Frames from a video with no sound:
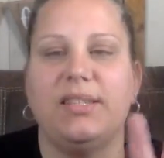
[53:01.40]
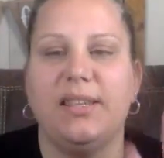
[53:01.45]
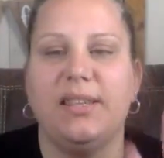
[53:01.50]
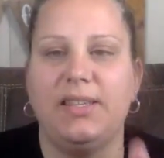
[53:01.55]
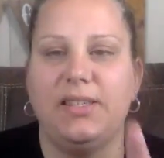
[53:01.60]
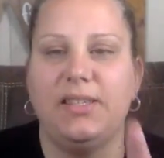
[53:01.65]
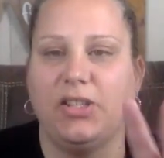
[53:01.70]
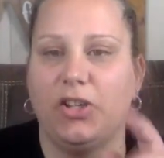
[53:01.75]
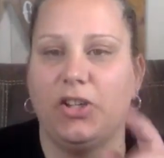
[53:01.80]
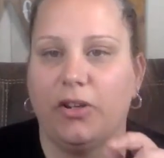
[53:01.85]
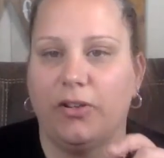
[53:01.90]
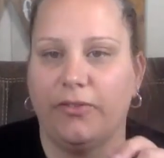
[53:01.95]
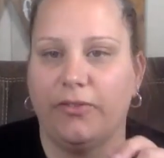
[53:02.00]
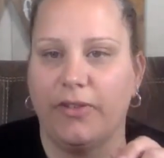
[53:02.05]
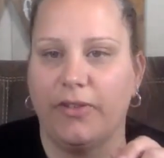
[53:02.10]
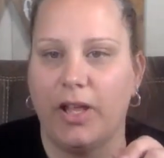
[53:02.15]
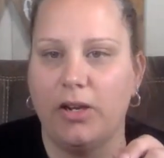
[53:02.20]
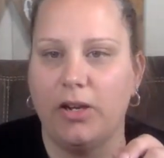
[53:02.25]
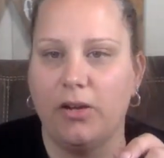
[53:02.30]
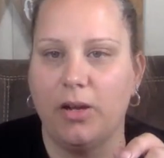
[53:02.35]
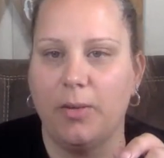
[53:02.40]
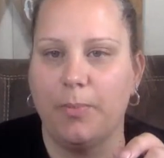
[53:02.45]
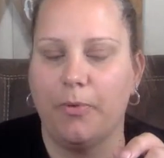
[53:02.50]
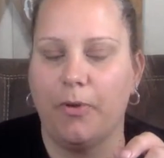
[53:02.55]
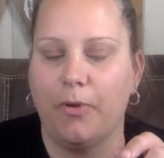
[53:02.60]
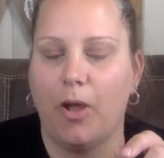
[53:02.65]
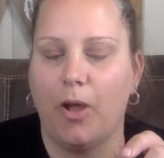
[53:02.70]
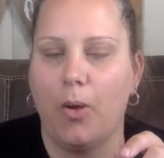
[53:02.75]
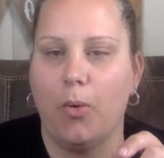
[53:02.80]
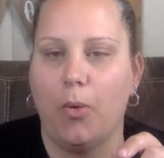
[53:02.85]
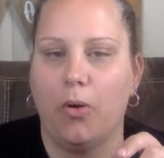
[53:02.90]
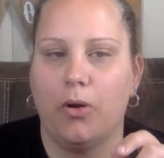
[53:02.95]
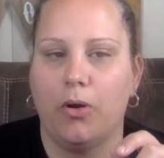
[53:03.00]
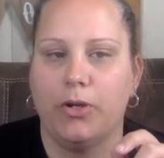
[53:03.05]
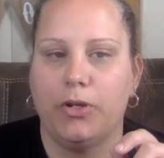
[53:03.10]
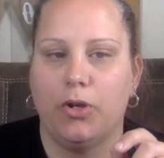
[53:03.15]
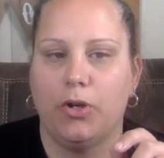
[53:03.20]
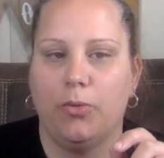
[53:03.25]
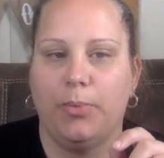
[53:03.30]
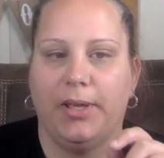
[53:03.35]
easier, Final Cut Pro or
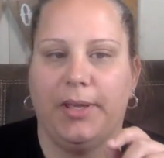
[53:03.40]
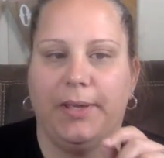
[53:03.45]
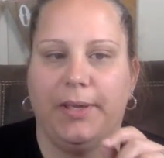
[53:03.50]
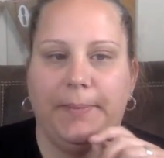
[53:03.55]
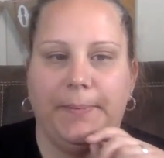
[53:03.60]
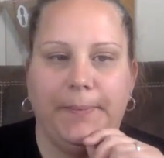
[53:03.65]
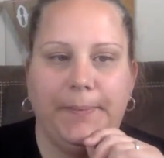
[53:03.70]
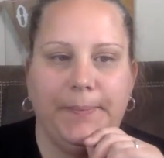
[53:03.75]
Adobe?